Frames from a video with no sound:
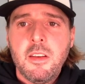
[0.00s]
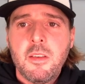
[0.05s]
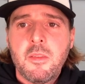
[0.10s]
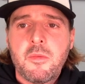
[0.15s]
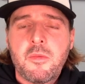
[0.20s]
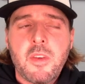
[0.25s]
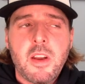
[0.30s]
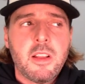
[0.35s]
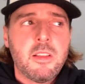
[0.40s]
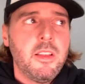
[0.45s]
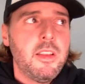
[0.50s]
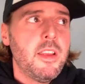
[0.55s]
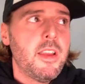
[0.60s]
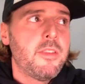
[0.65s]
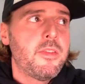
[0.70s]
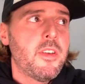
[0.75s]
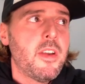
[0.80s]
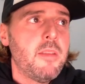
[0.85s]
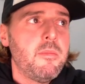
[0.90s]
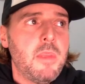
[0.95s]
frankly, I
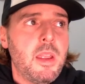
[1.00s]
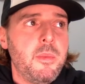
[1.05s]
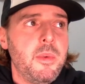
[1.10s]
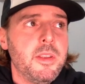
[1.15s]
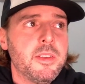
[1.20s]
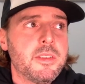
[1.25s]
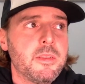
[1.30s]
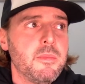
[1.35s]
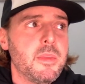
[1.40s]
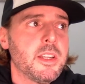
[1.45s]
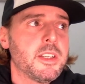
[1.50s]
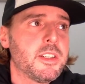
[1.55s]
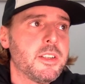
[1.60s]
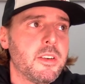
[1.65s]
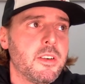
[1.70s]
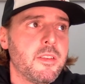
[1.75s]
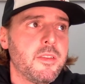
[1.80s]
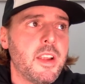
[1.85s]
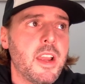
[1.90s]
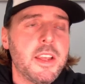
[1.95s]
thought maybe it's a
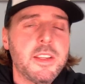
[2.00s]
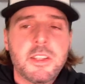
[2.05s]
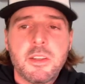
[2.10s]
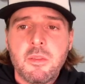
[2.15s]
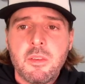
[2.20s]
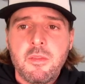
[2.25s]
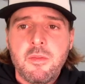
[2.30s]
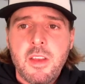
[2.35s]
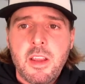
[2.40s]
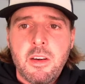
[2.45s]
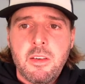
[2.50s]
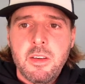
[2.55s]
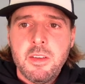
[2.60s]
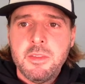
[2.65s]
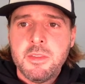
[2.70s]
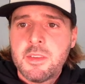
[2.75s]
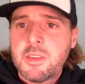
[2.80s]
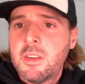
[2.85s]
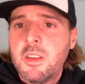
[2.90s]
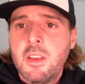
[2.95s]
mixture of guys who are
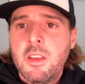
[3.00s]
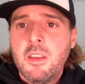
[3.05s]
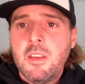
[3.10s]
veterans